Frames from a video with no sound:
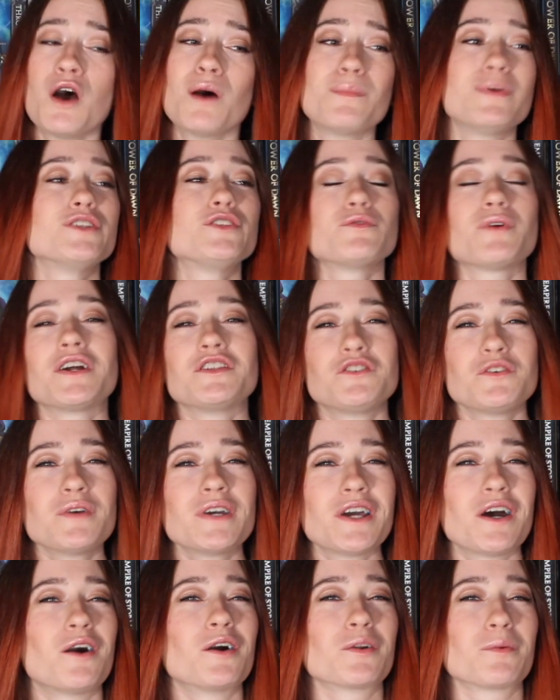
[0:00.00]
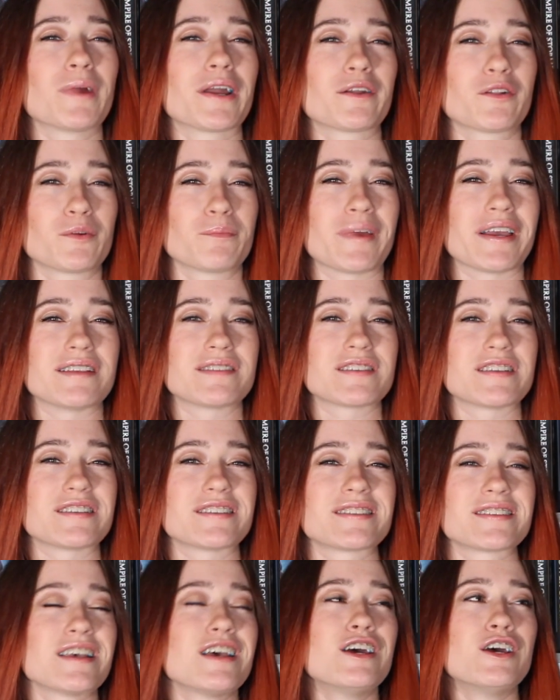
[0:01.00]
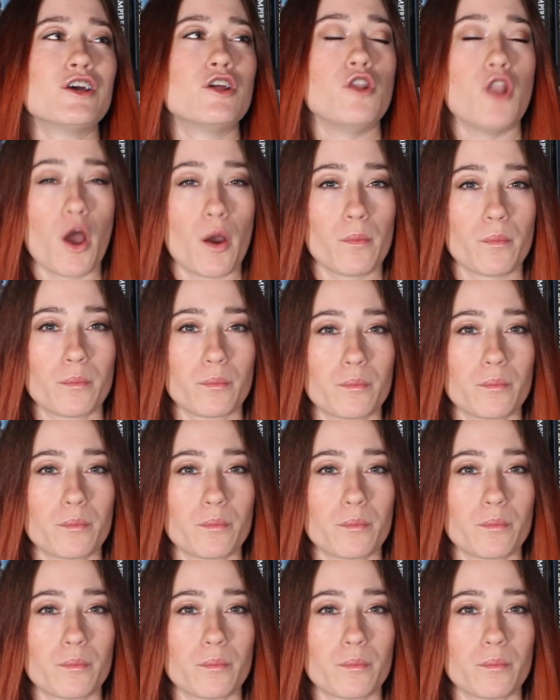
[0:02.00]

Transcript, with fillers: but do I do it on a regular basis? No.